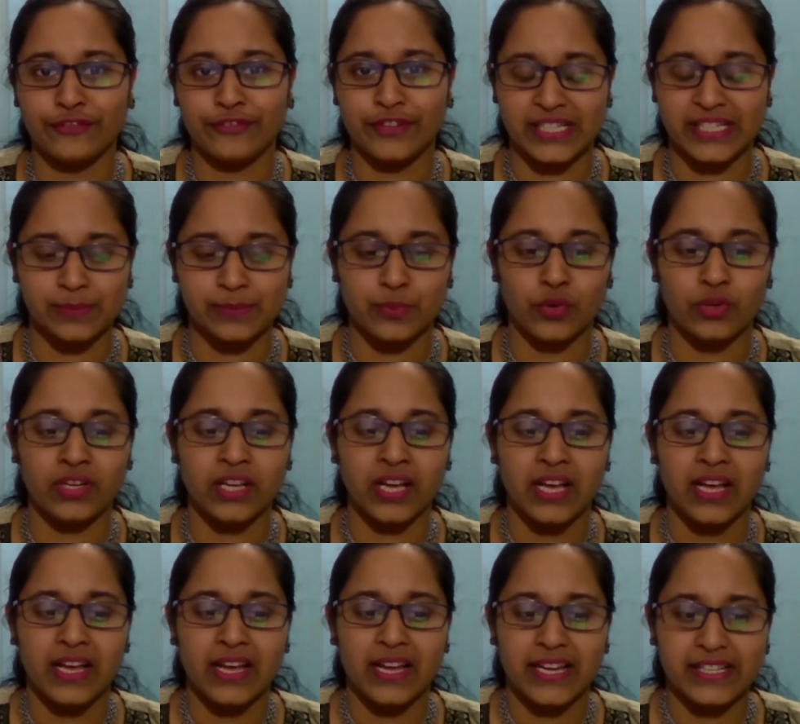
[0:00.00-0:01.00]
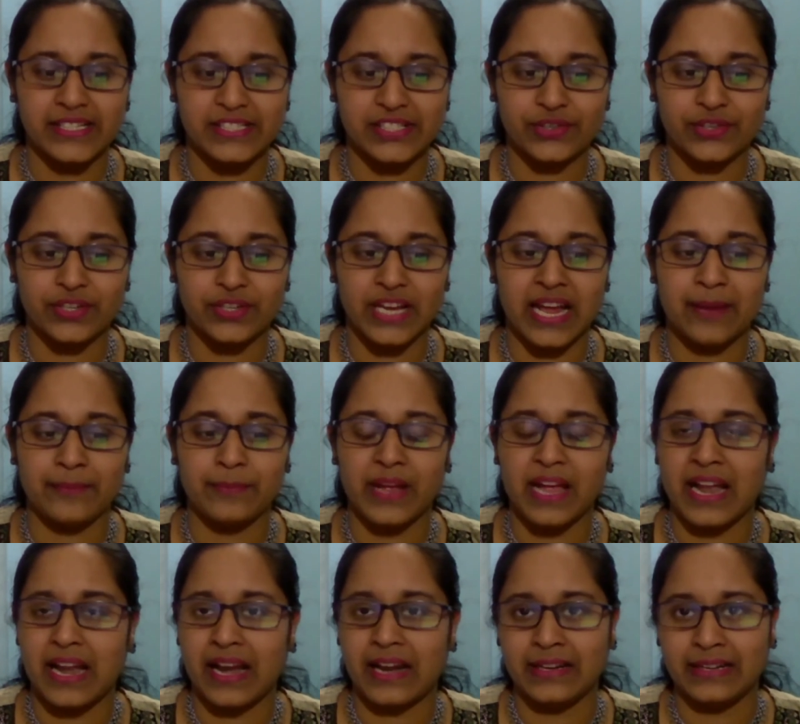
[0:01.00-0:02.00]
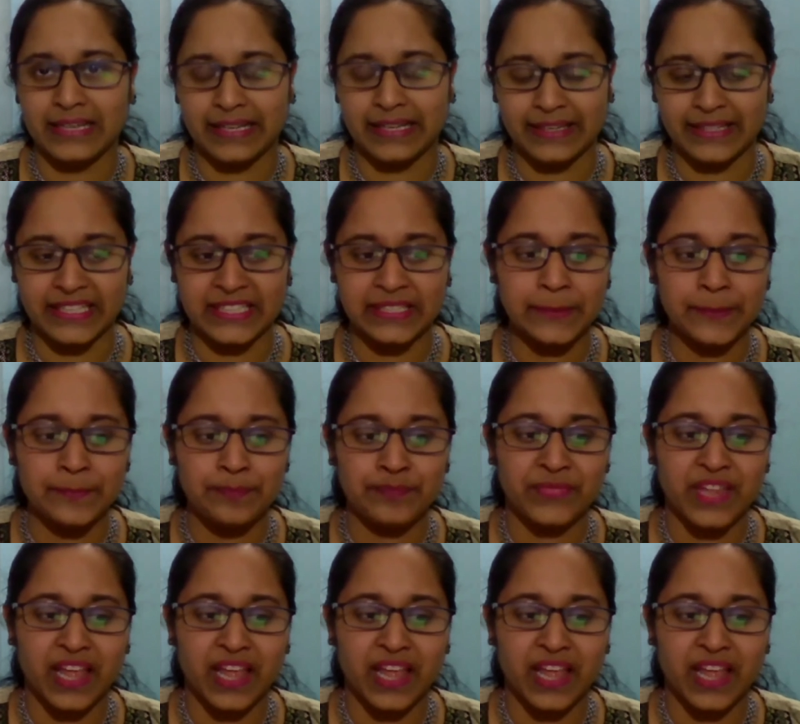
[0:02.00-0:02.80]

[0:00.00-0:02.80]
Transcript: Facebook, Instagram, and LinkedIn.